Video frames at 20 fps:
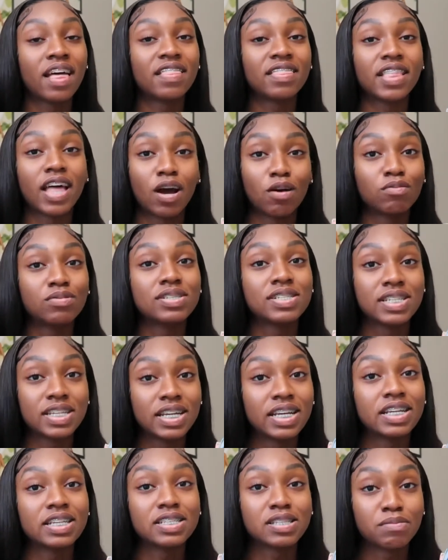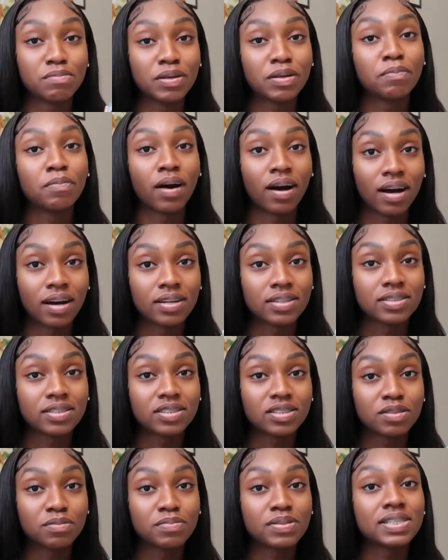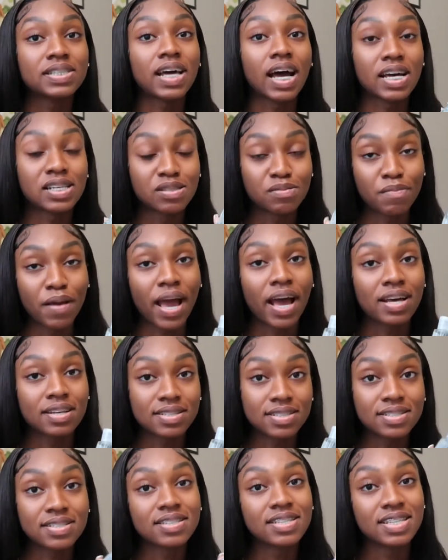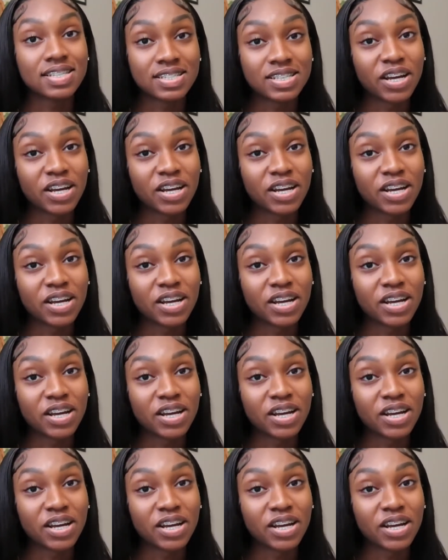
that was needed to be bought besides masks this